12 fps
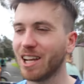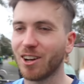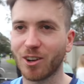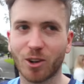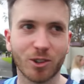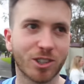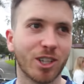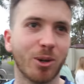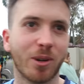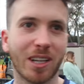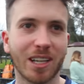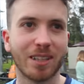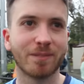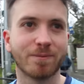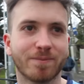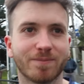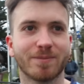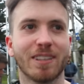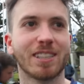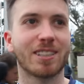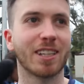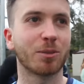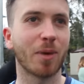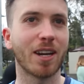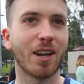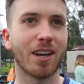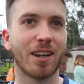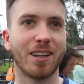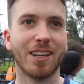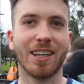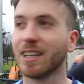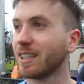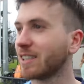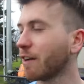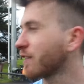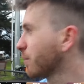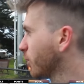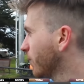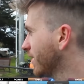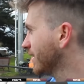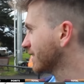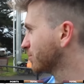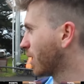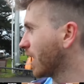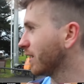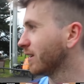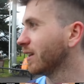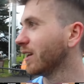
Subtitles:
no continuity. It's been a tough couple of weeks, but